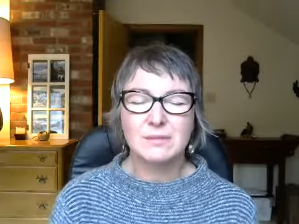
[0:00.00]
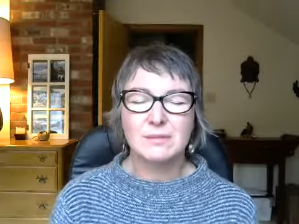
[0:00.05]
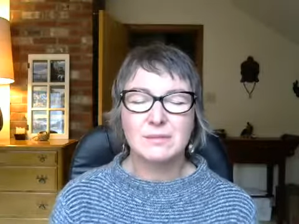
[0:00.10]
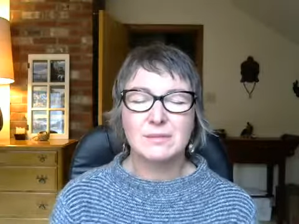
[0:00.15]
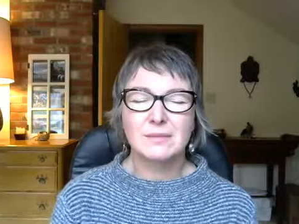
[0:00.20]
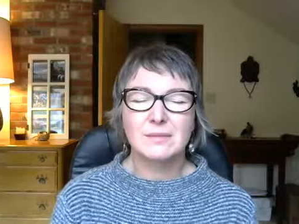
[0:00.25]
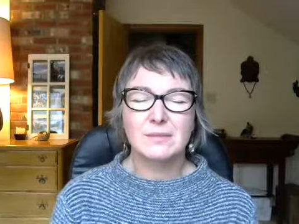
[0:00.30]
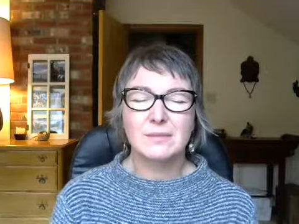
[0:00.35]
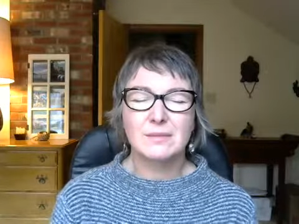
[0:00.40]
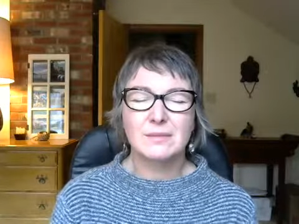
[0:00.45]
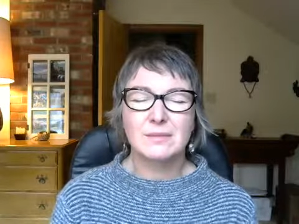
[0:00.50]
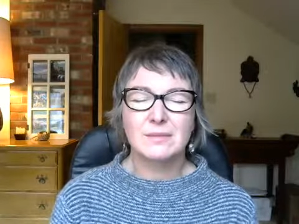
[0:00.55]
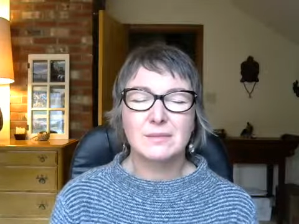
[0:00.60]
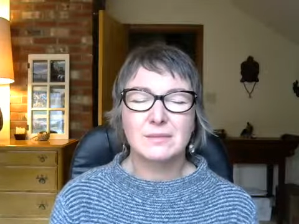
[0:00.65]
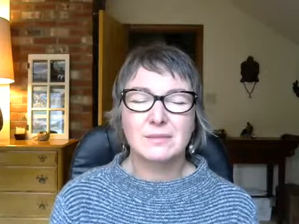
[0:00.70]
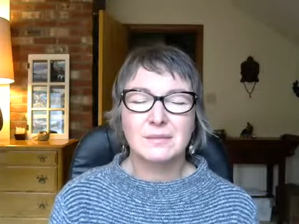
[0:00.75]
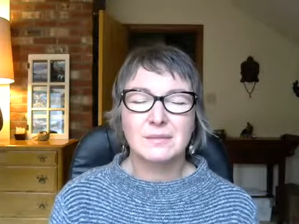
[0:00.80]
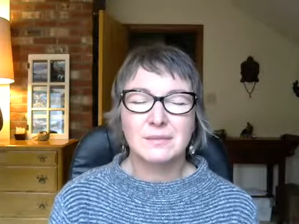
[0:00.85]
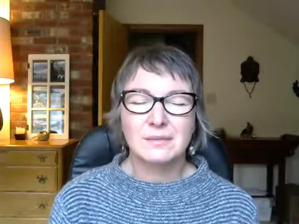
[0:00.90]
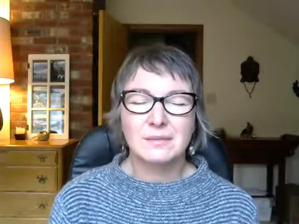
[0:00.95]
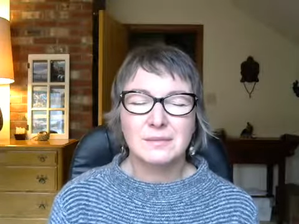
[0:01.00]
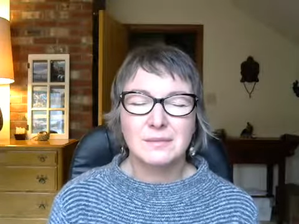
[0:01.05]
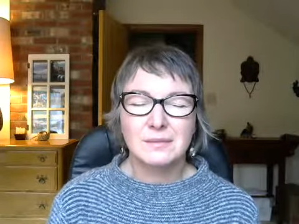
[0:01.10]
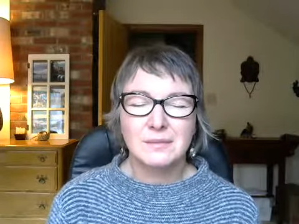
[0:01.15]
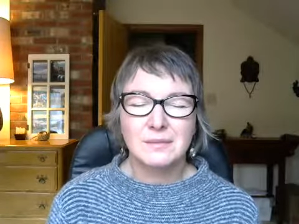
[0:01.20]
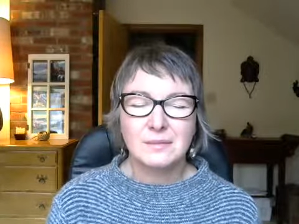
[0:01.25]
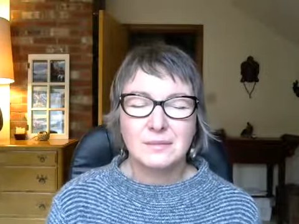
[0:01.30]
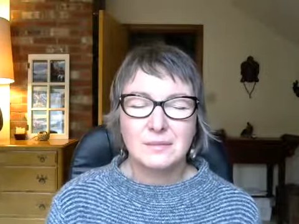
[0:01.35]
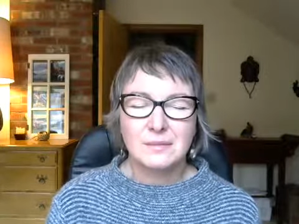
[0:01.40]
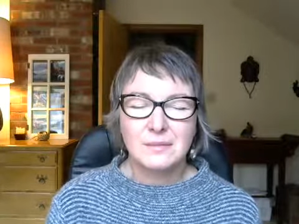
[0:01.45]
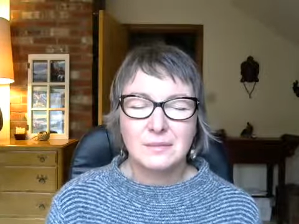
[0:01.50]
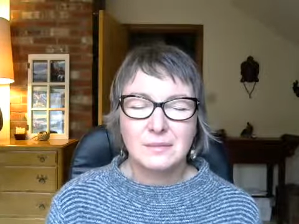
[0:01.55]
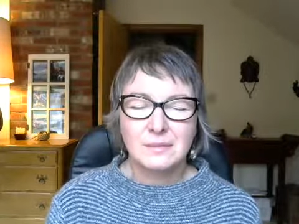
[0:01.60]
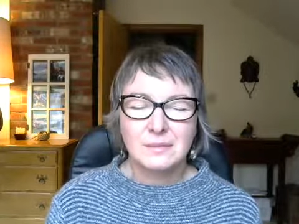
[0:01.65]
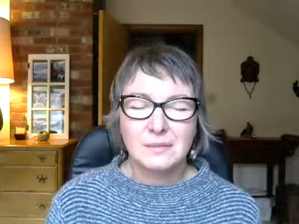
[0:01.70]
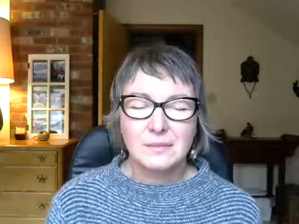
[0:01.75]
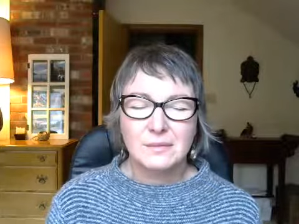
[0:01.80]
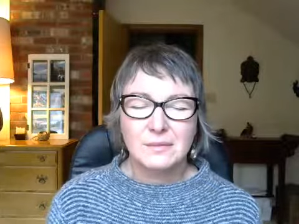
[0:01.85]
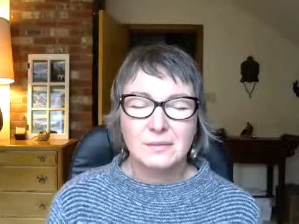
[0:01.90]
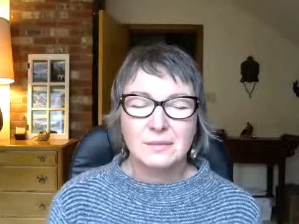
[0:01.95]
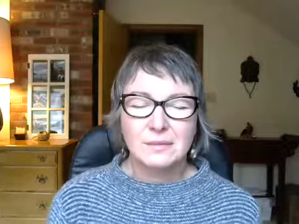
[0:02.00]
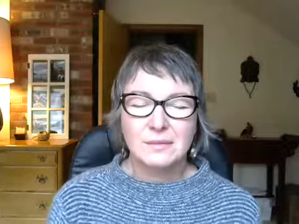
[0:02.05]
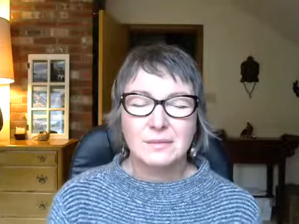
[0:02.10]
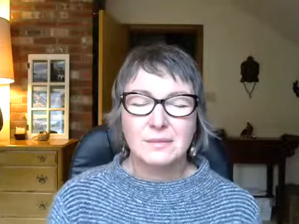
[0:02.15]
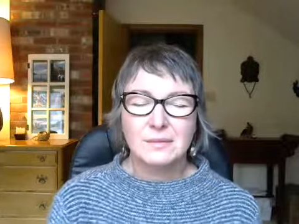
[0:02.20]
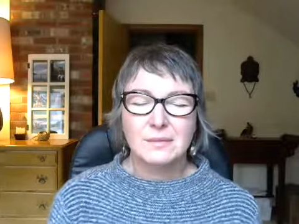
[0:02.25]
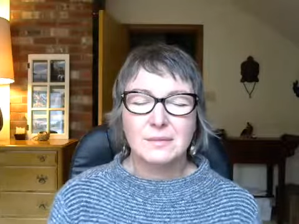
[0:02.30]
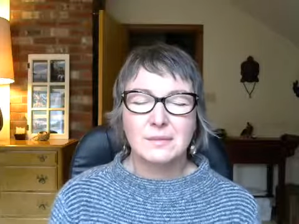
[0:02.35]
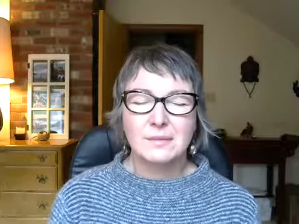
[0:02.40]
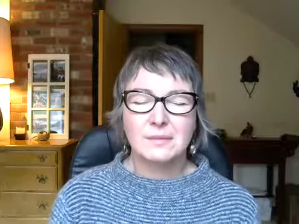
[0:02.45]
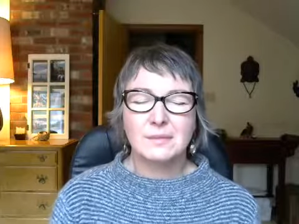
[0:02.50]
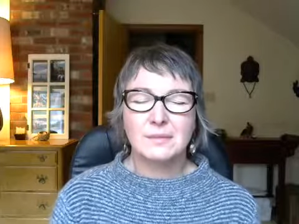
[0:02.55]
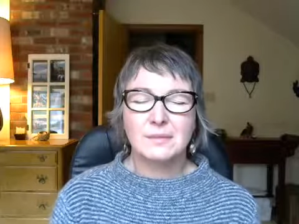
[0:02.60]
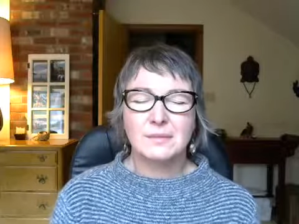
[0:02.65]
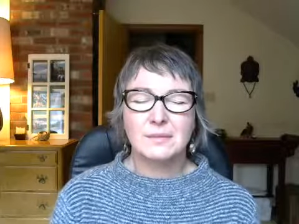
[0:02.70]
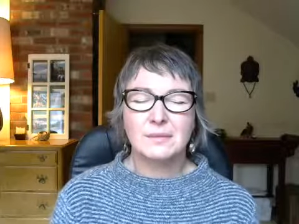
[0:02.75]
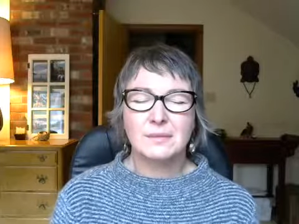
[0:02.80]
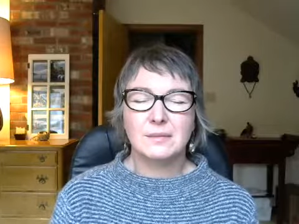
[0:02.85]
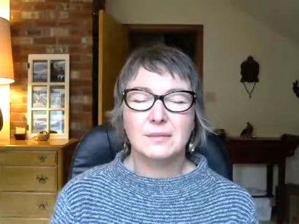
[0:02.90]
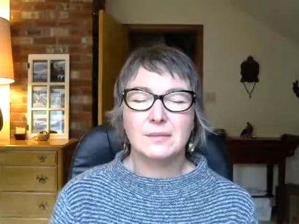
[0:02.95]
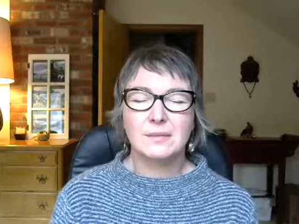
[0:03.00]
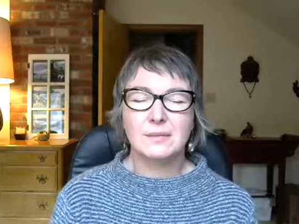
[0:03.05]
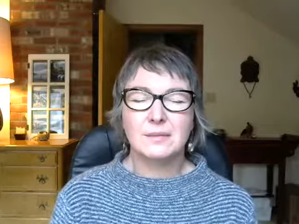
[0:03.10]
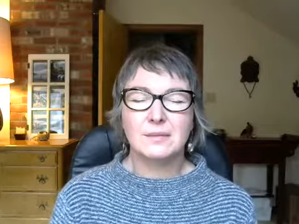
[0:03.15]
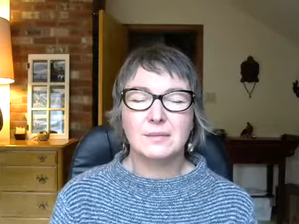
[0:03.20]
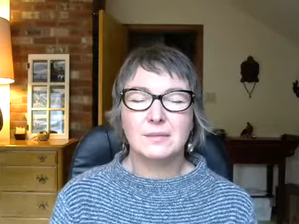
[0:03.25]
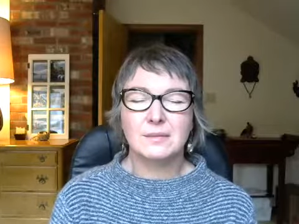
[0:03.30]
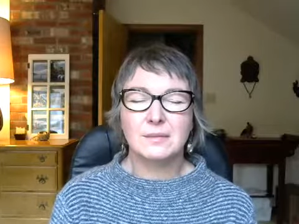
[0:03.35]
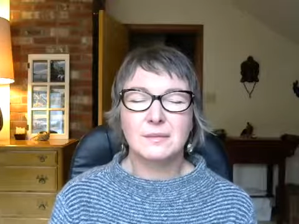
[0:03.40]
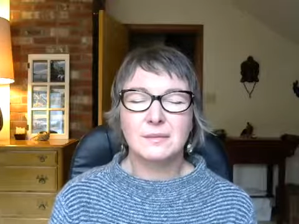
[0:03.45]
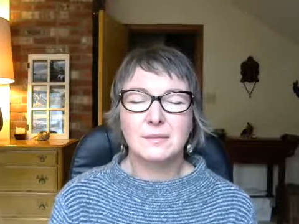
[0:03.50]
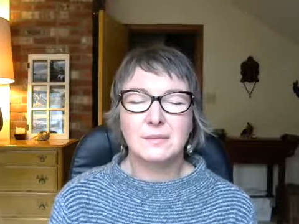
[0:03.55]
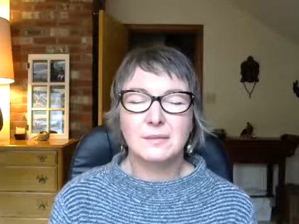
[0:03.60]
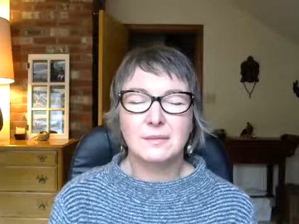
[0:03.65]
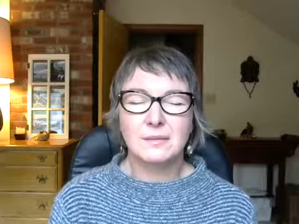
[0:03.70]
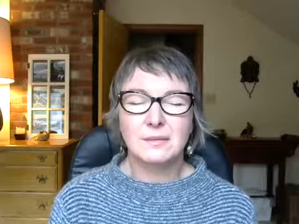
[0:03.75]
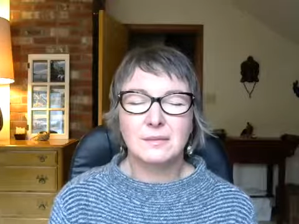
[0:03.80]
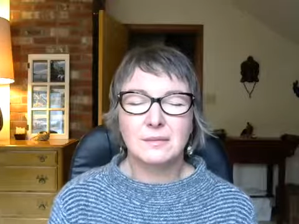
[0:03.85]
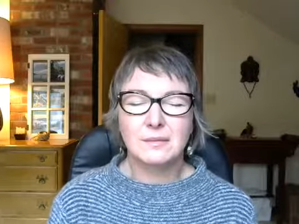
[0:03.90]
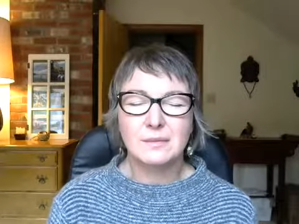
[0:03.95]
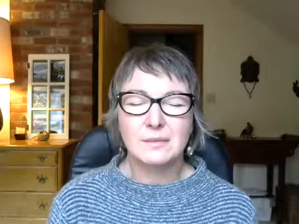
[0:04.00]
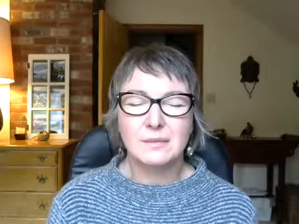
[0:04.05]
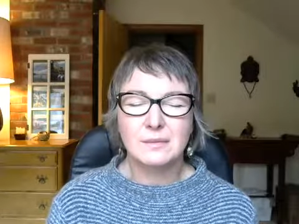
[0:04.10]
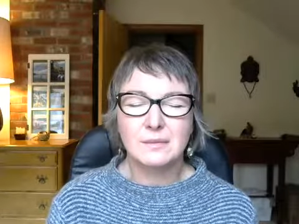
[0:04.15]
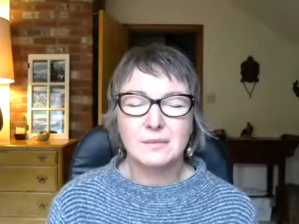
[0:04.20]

(no one is talking)